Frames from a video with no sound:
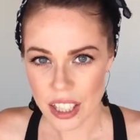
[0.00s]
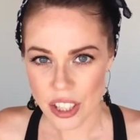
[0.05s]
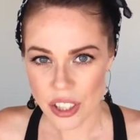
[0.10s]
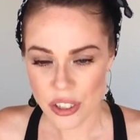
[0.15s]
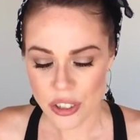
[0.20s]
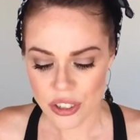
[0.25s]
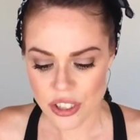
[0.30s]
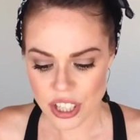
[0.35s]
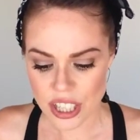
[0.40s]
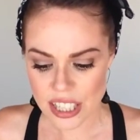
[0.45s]

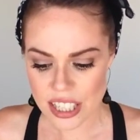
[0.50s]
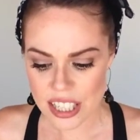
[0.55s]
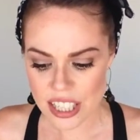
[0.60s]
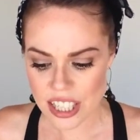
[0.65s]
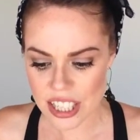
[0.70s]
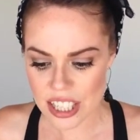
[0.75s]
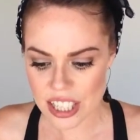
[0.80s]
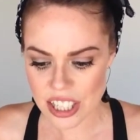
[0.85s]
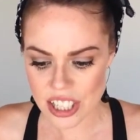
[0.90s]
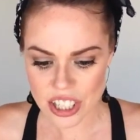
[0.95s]
You're
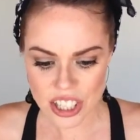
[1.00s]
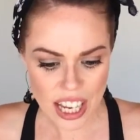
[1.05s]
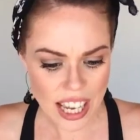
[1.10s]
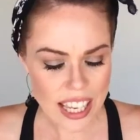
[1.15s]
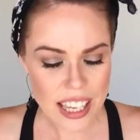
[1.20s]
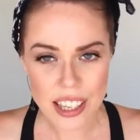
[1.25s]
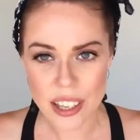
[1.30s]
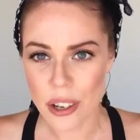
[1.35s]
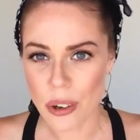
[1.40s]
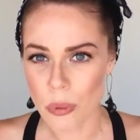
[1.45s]
just
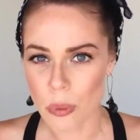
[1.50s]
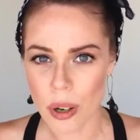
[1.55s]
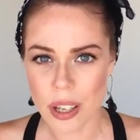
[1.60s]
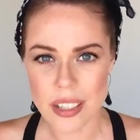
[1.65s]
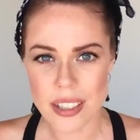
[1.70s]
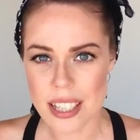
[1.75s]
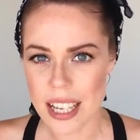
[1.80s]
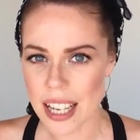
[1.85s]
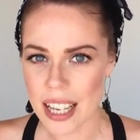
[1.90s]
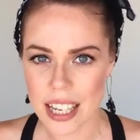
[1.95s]
taking it
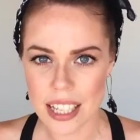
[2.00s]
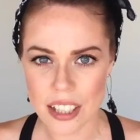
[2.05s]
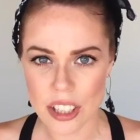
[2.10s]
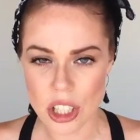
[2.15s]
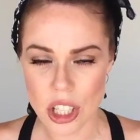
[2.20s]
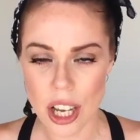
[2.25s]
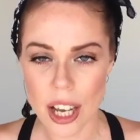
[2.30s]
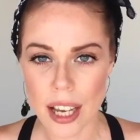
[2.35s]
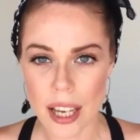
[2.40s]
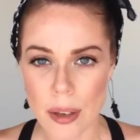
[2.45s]
one day at a
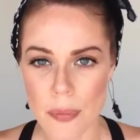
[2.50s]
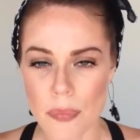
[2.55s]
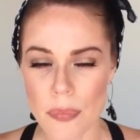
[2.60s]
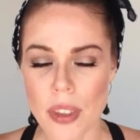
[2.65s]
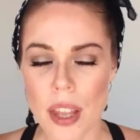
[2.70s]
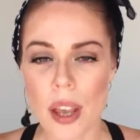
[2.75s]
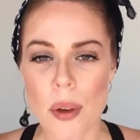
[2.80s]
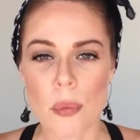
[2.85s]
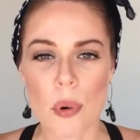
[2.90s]
time.